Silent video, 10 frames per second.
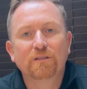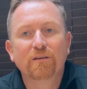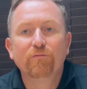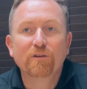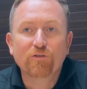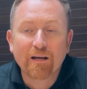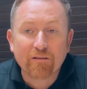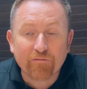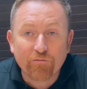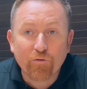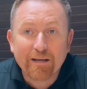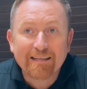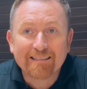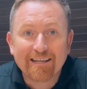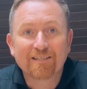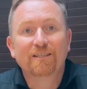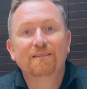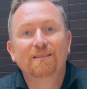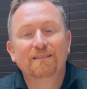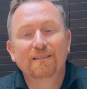If we try and avoid touching
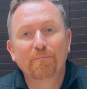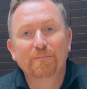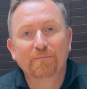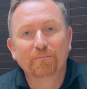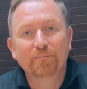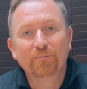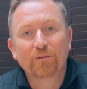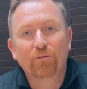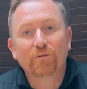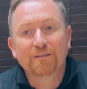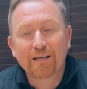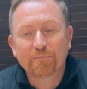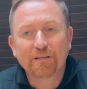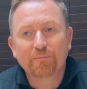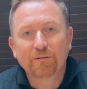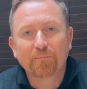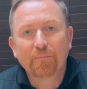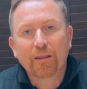the septum or the subseptum,